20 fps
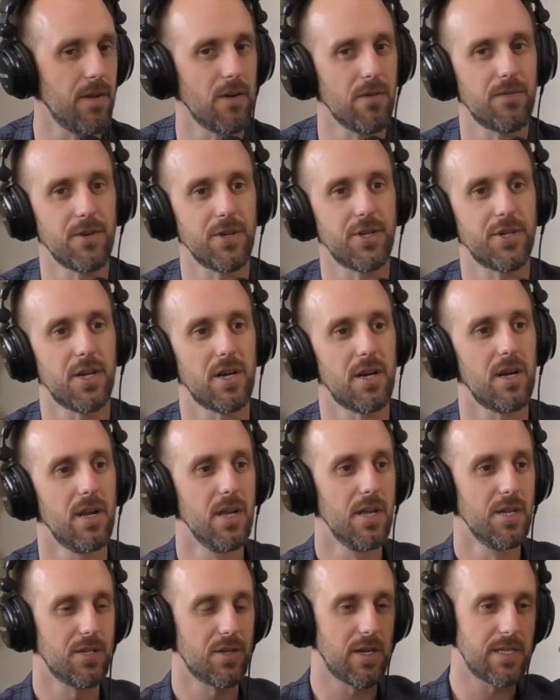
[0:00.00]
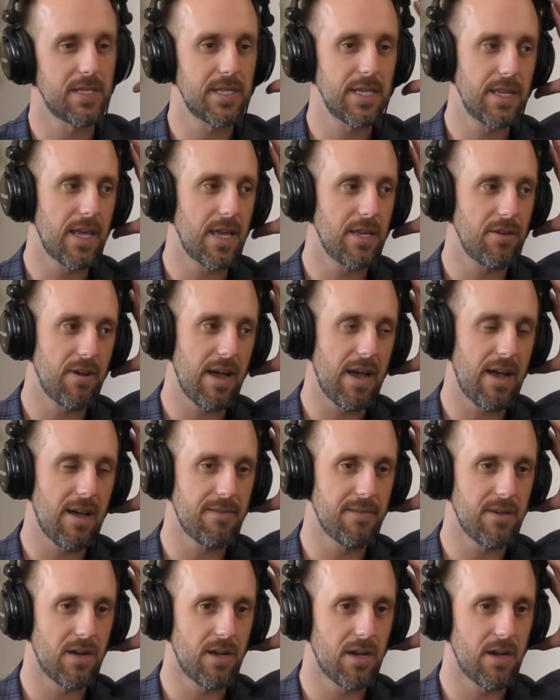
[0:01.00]
No, for sure. So I see that you
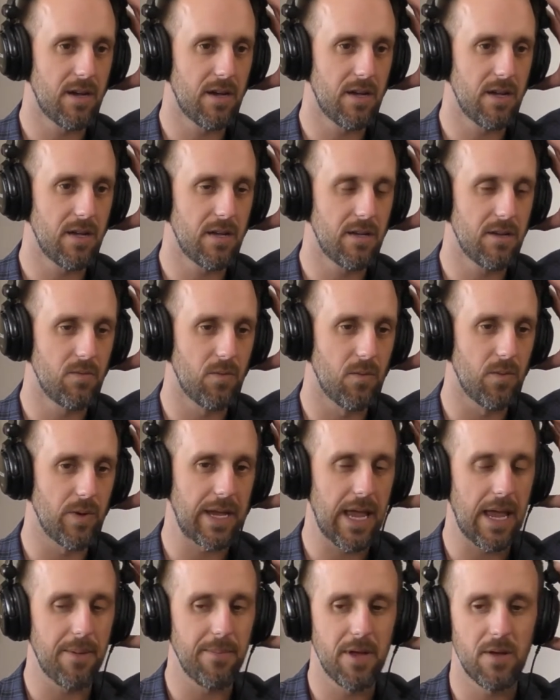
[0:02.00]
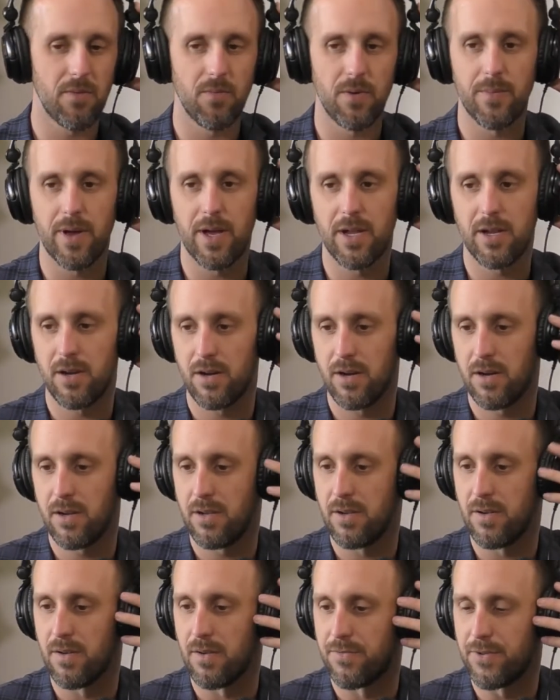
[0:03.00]
have. Uh, when we came in, we met your
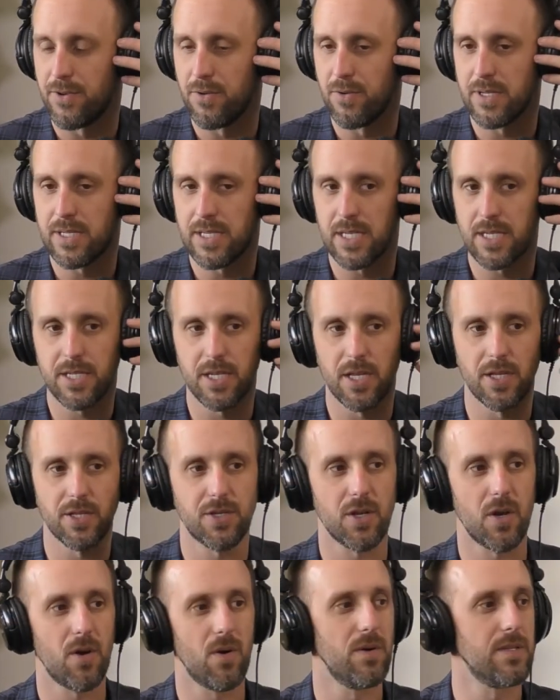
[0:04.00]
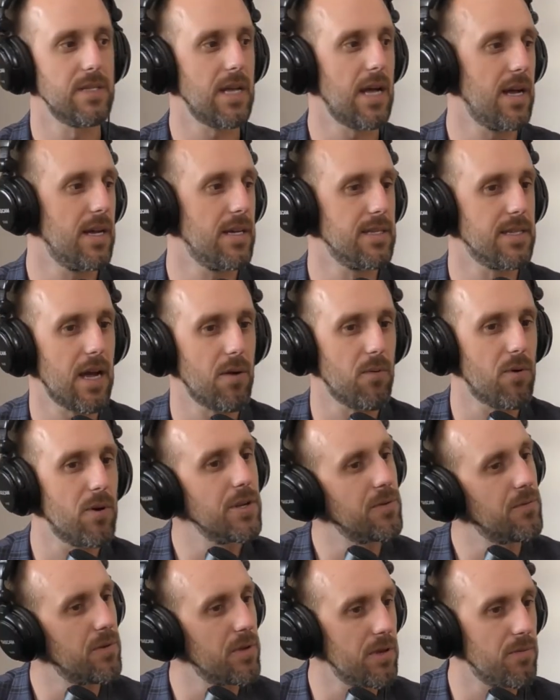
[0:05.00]
a few assistants. So is that is that where
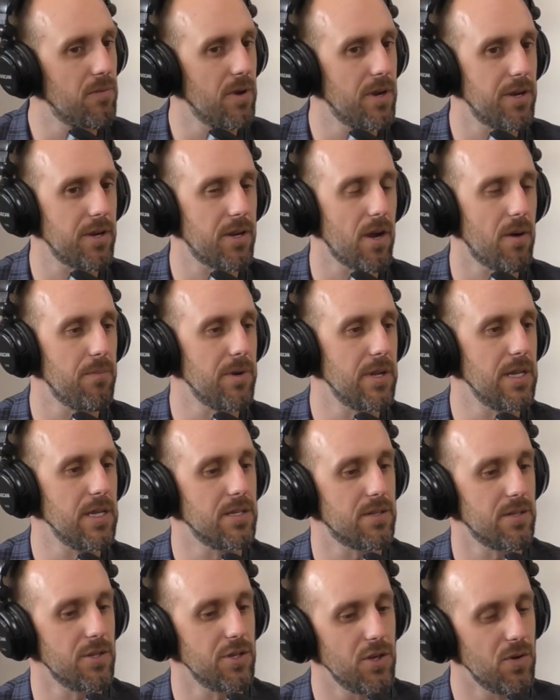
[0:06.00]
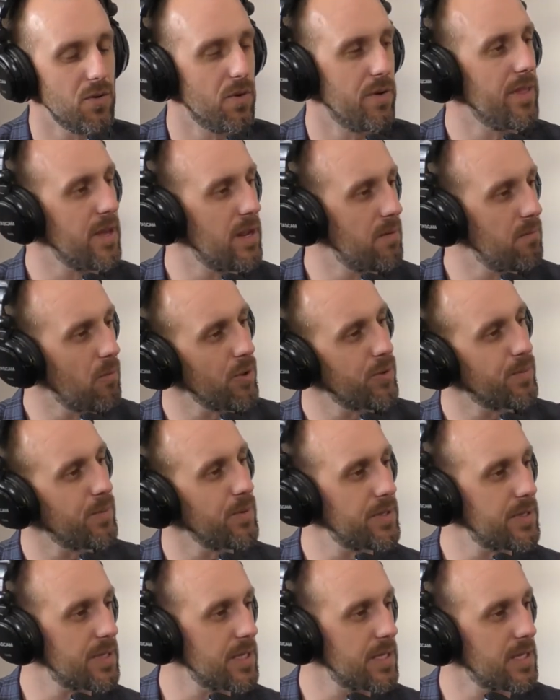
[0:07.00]
you really run your company? Is you and then multiple
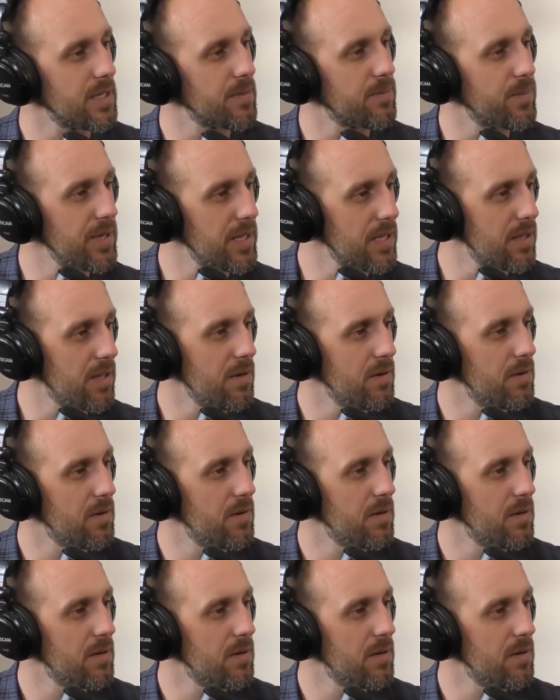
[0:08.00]
assistants beneath you?